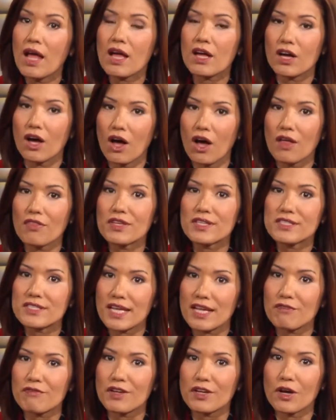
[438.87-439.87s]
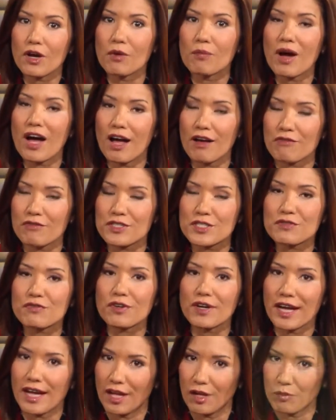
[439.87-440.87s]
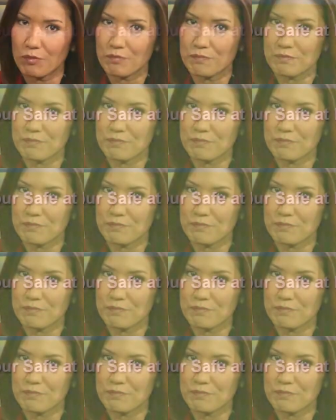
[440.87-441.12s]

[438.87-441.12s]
call the Safe at Home office for help.